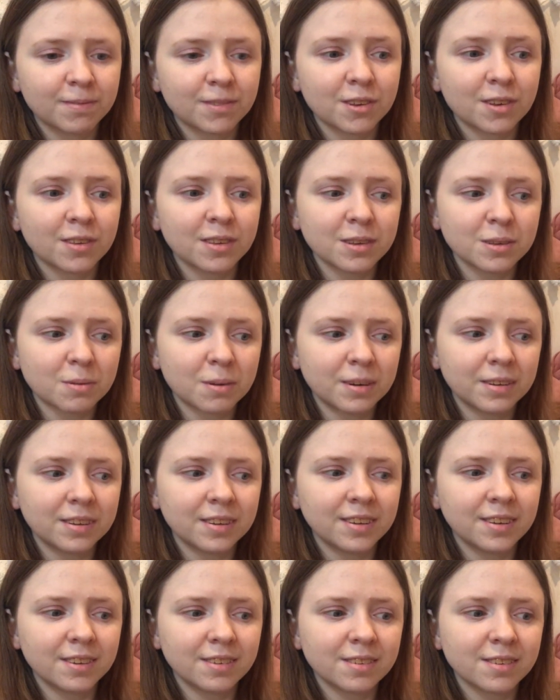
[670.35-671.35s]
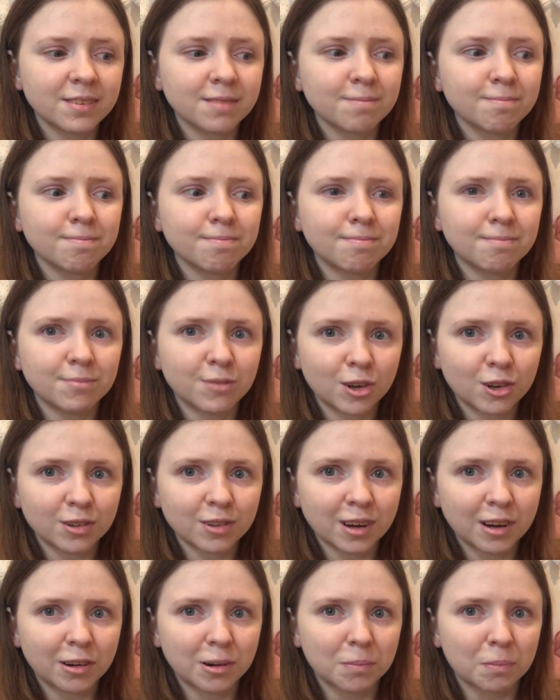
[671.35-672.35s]
So this one is
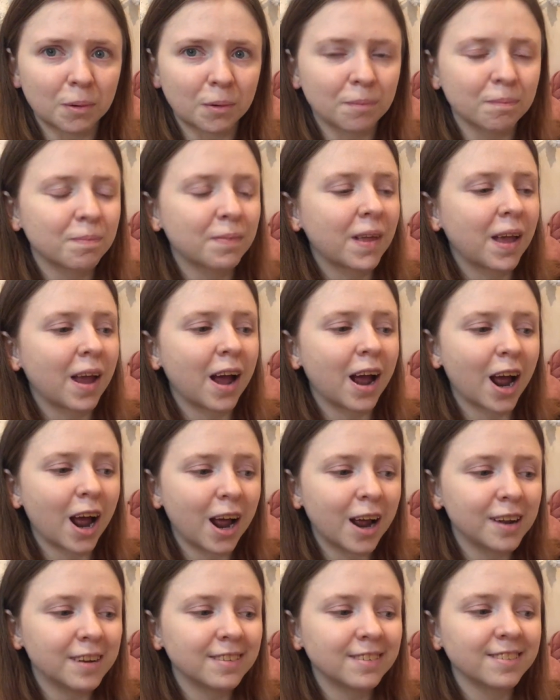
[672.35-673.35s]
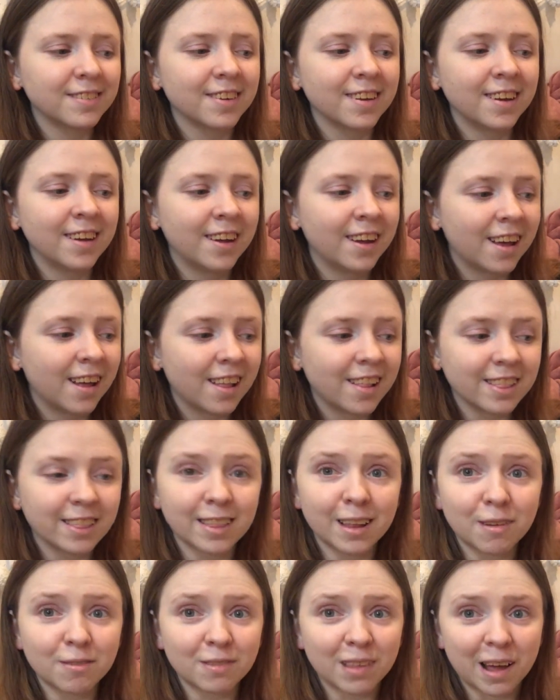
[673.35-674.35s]
not terrible, and
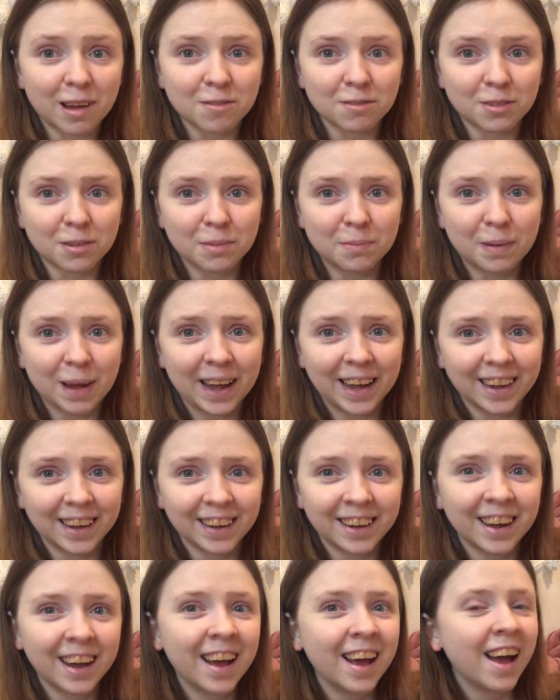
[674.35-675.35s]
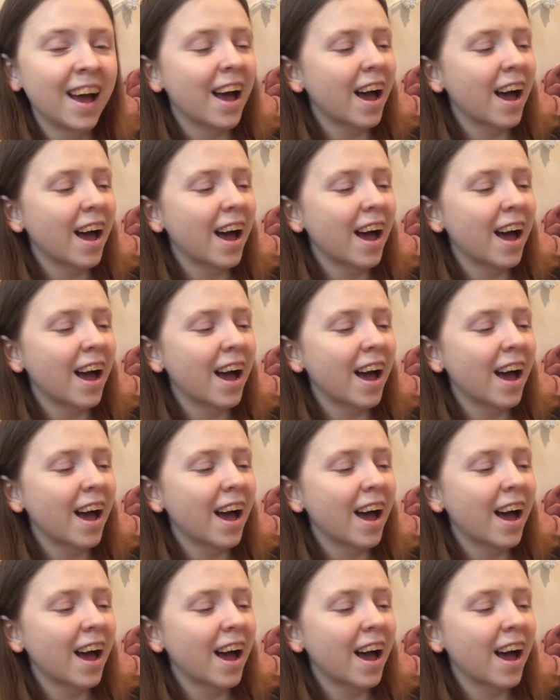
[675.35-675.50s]
love that for me.